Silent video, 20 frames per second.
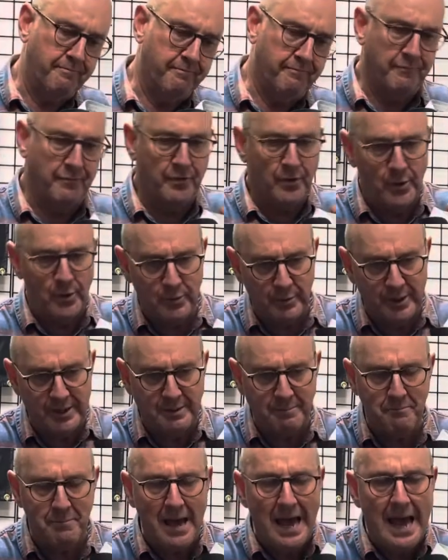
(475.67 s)
forward
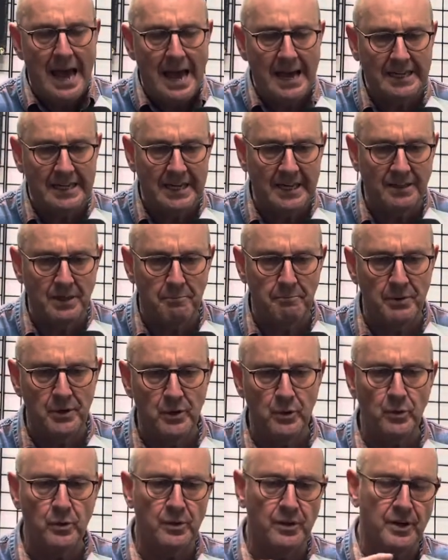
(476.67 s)
and back in the
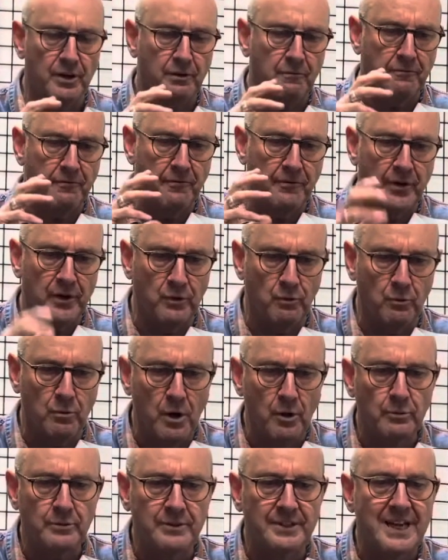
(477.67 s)
boot, their foot
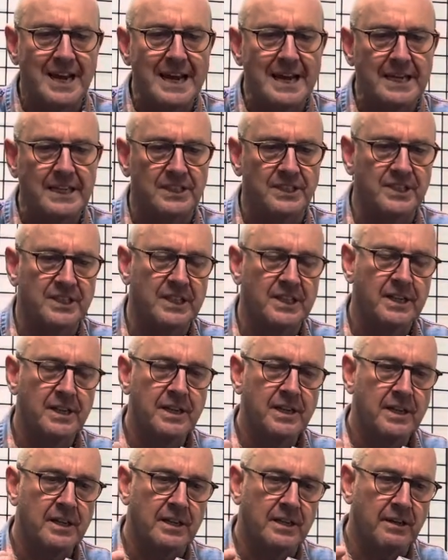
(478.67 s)
rotates,
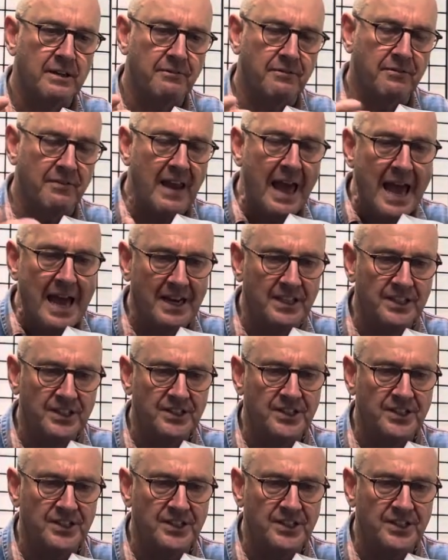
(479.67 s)
flattens